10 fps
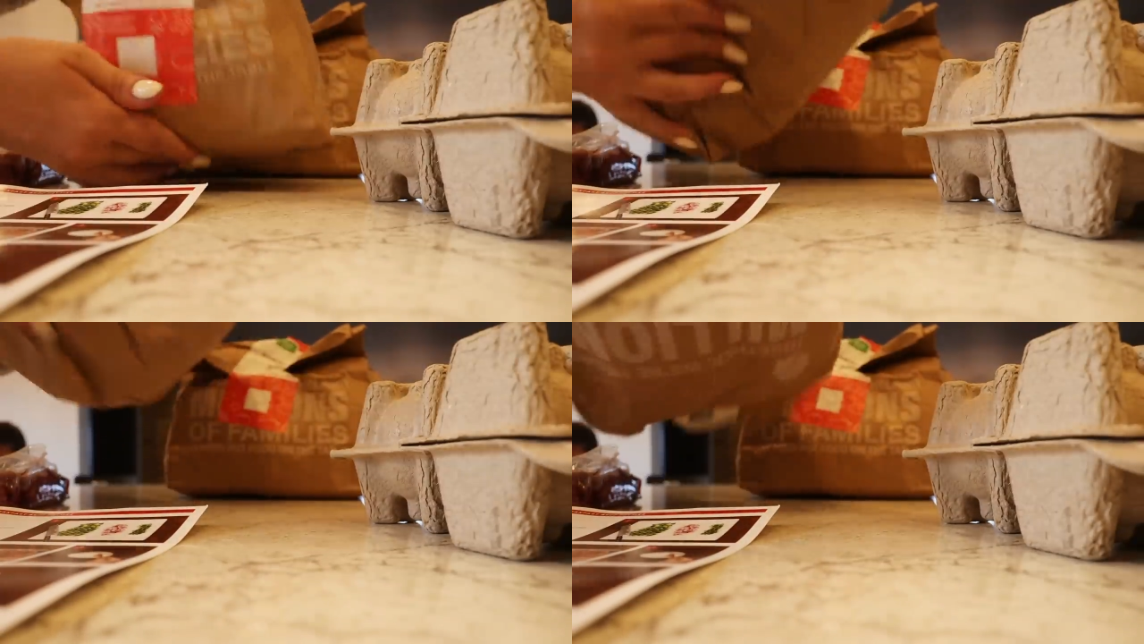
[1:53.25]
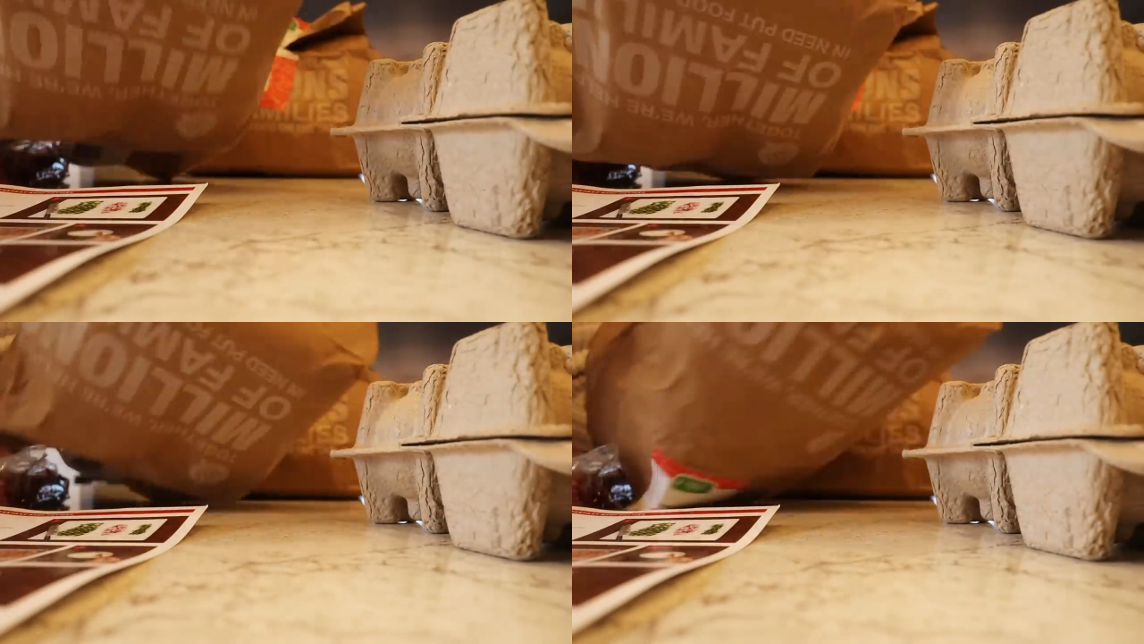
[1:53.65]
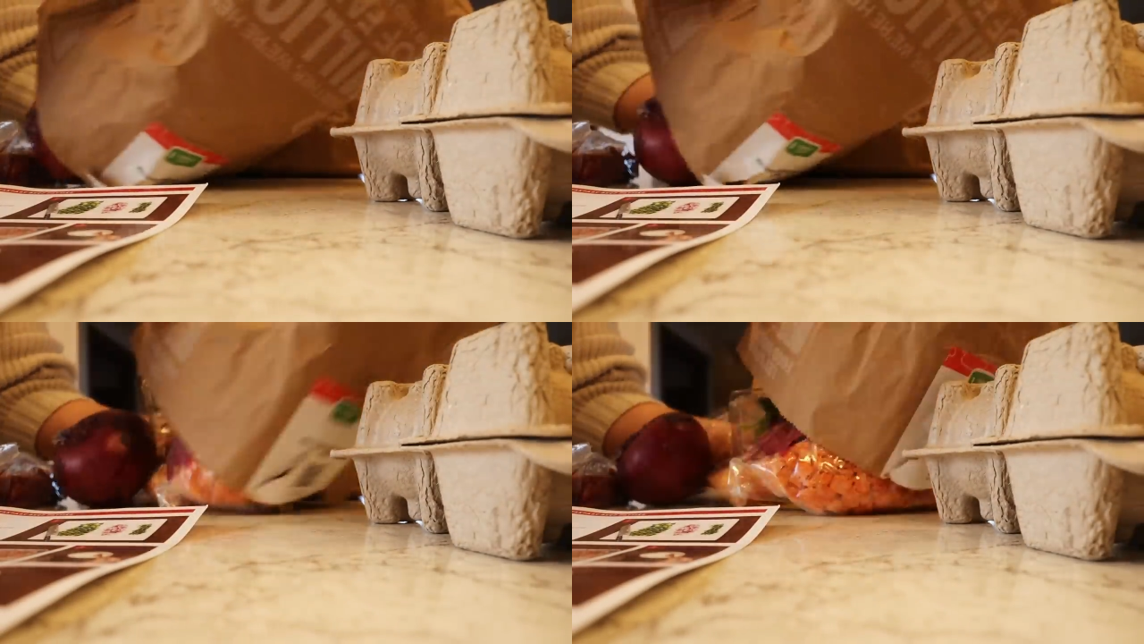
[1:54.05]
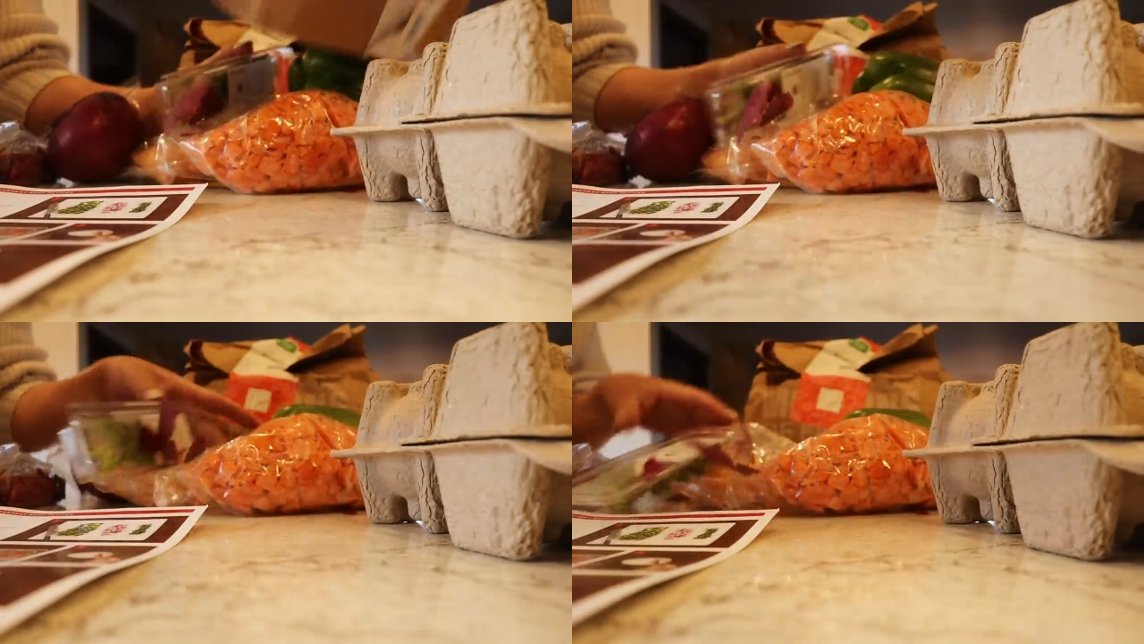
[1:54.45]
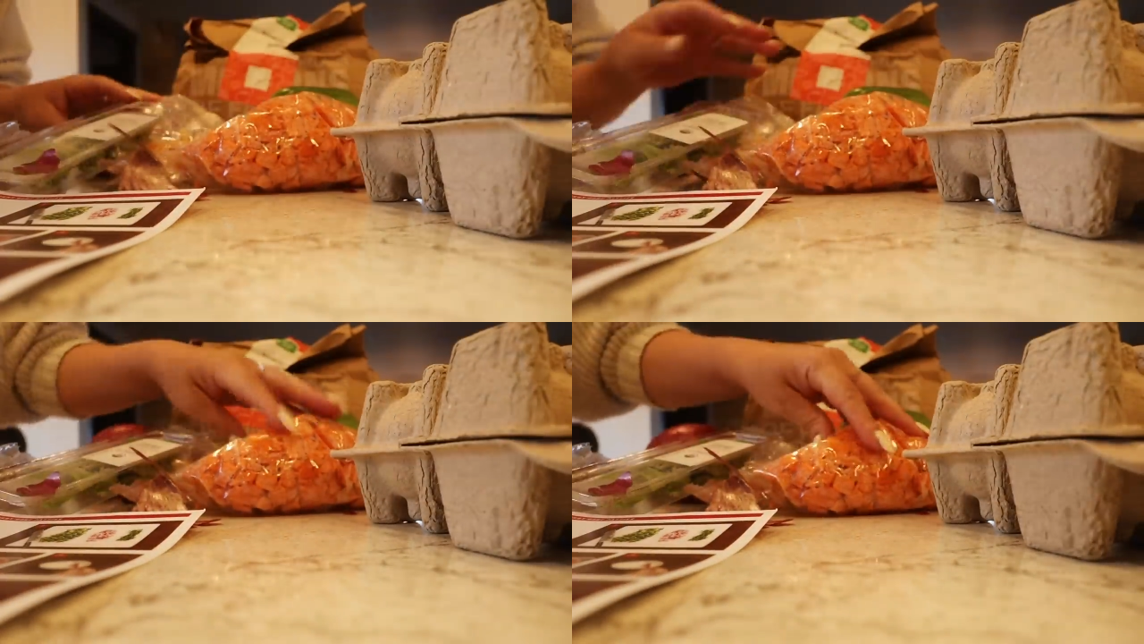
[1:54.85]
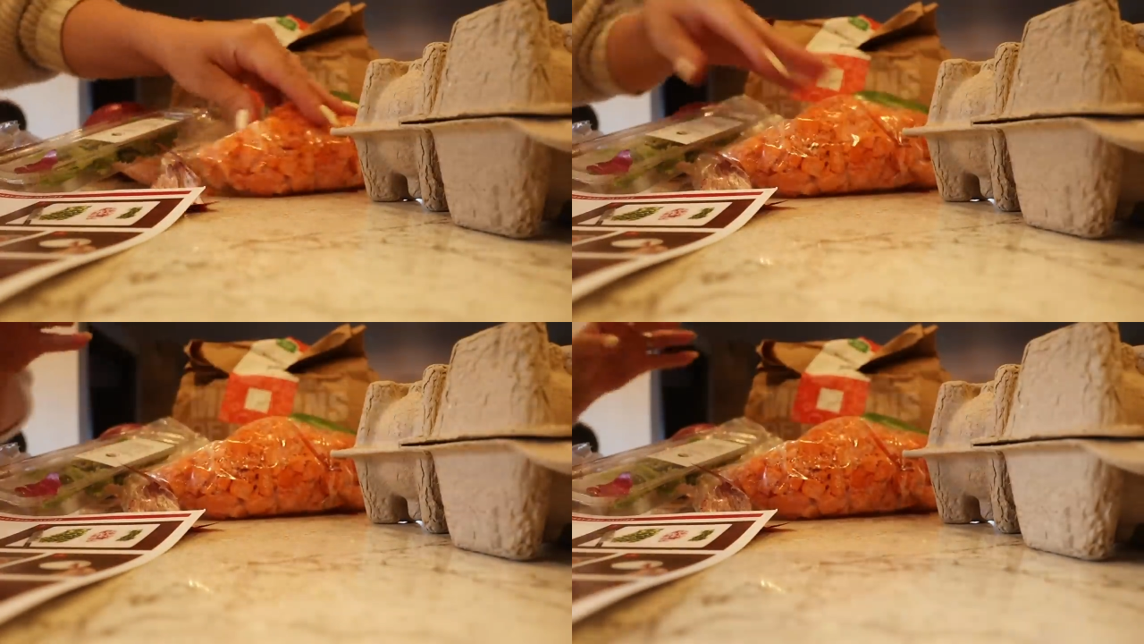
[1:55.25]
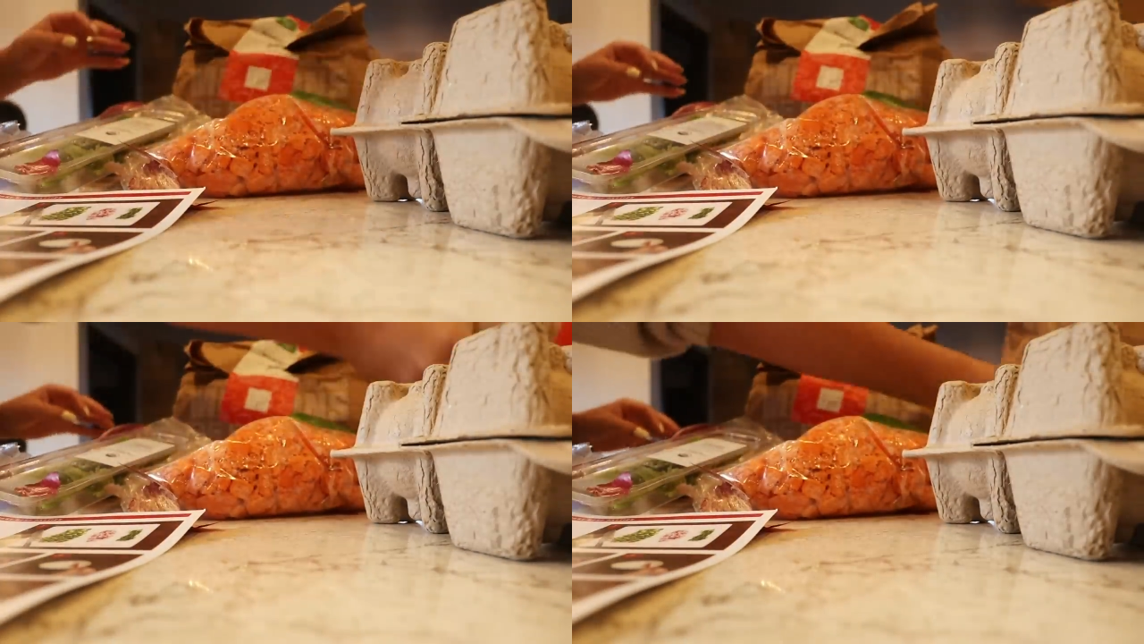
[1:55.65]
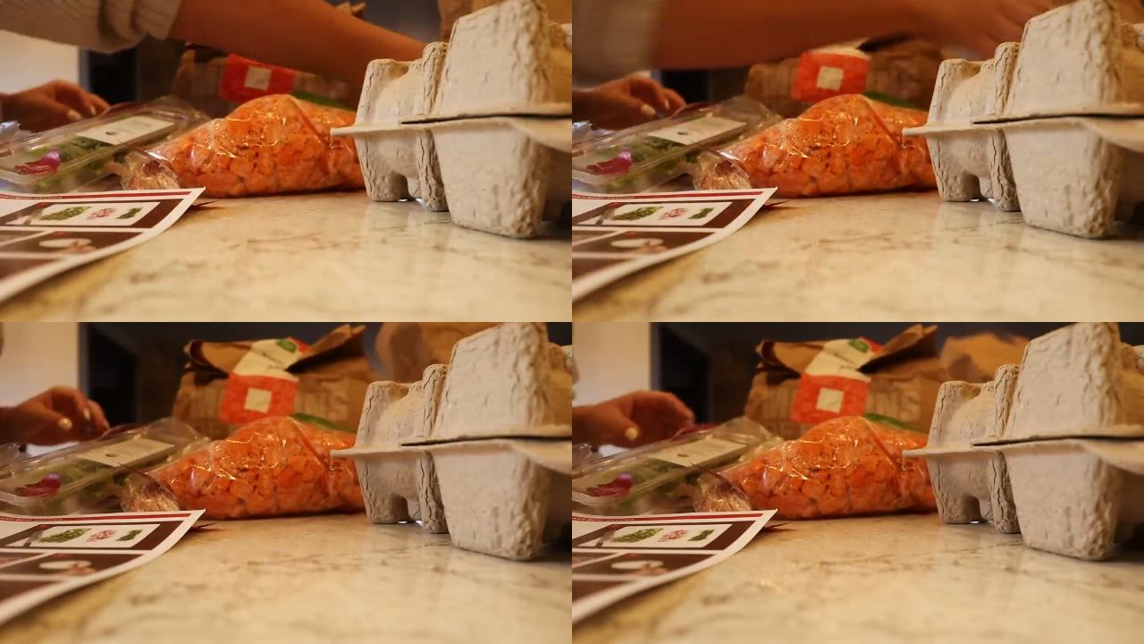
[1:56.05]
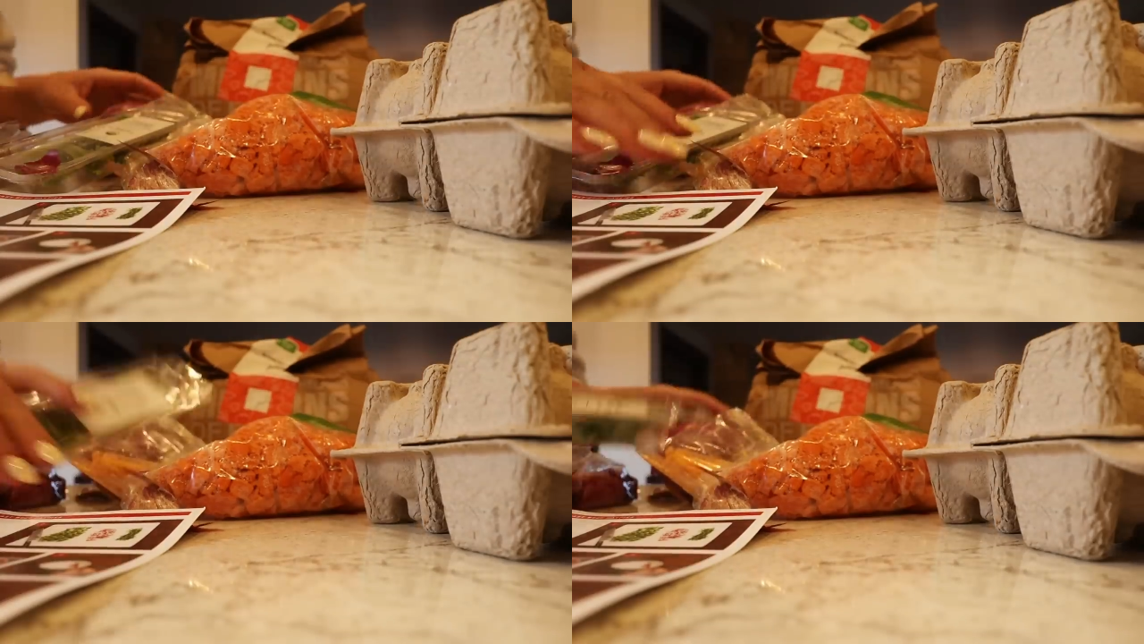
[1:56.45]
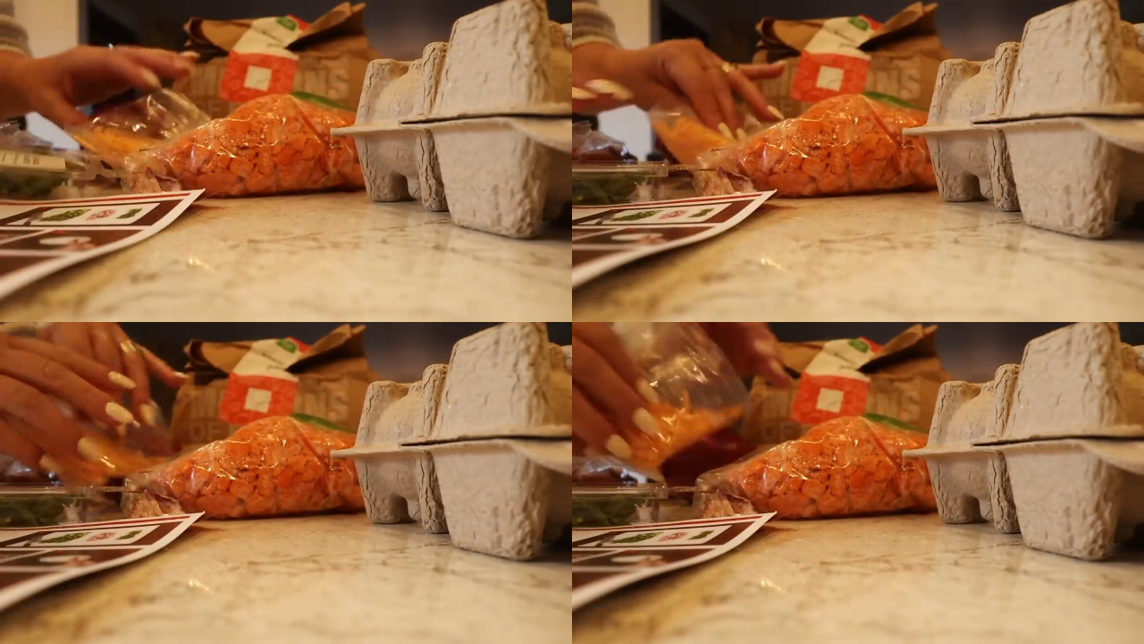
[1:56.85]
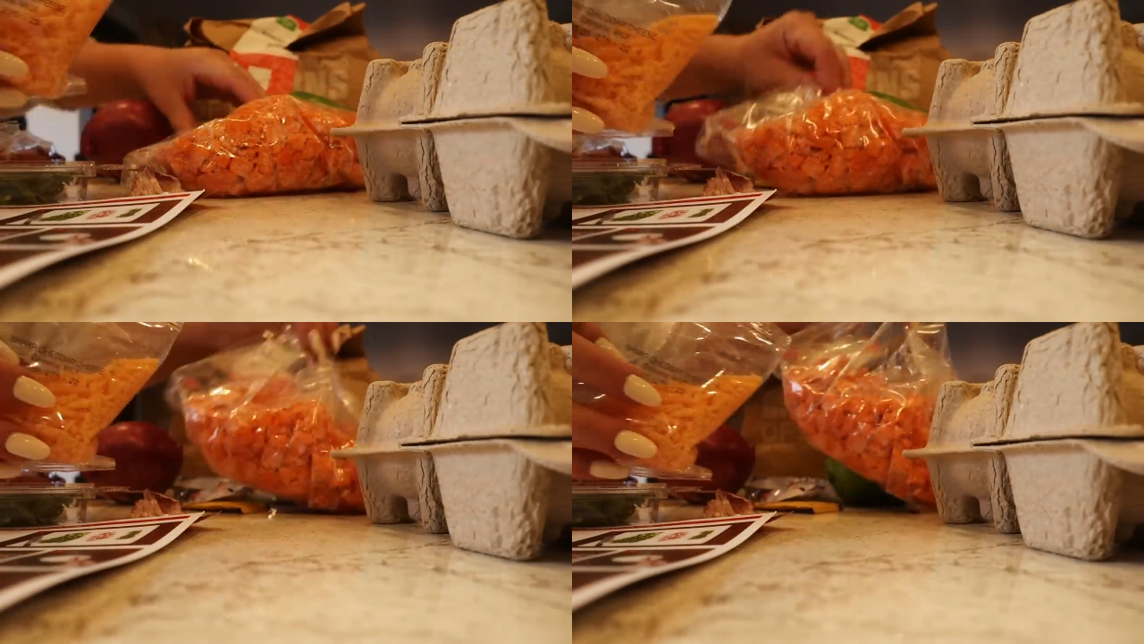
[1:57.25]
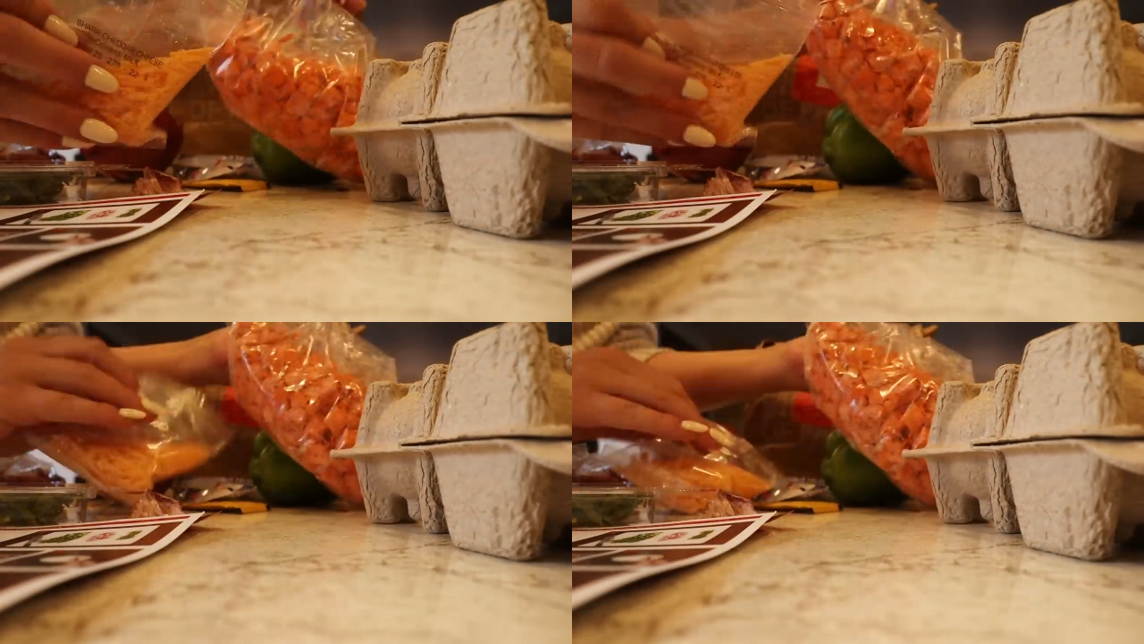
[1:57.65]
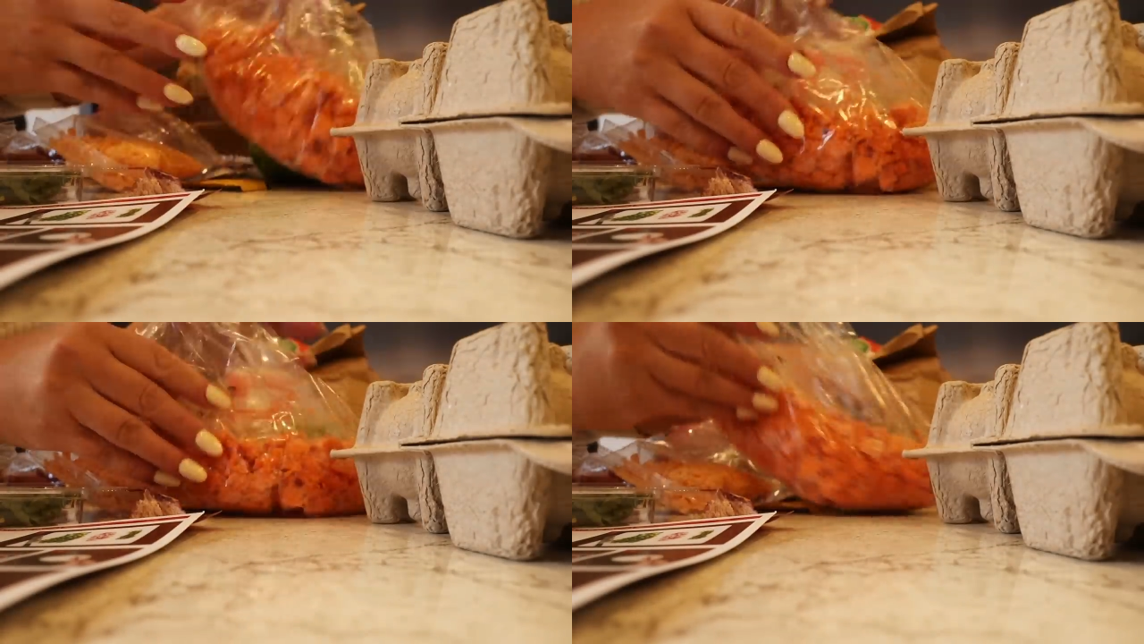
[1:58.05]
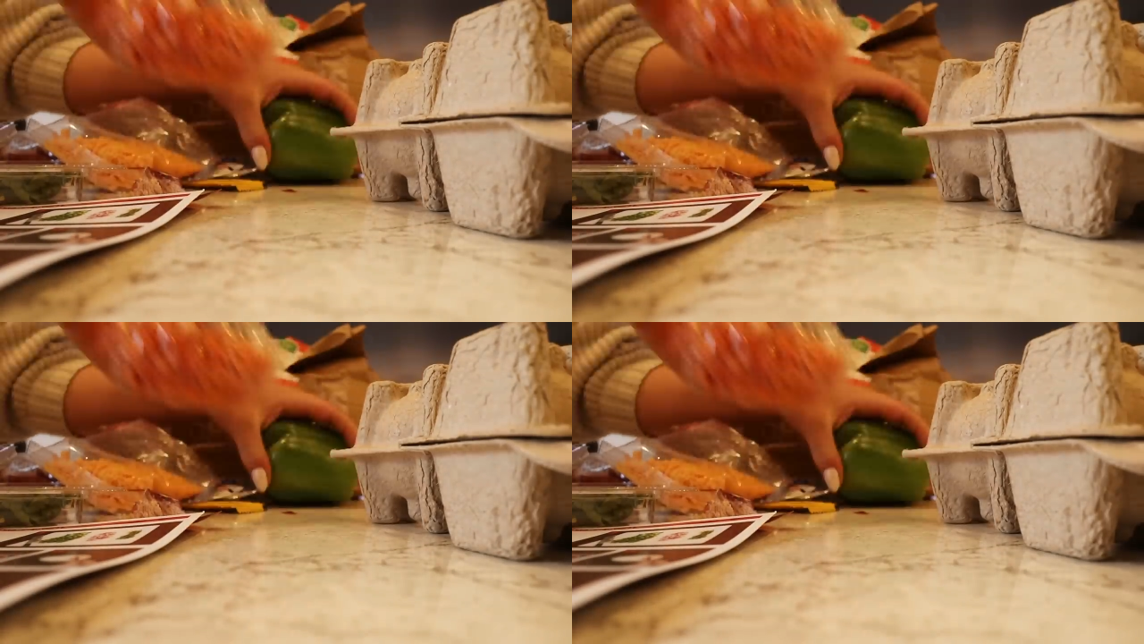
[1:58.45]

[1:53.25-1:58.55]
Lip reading: Nobody's mouth can be seen.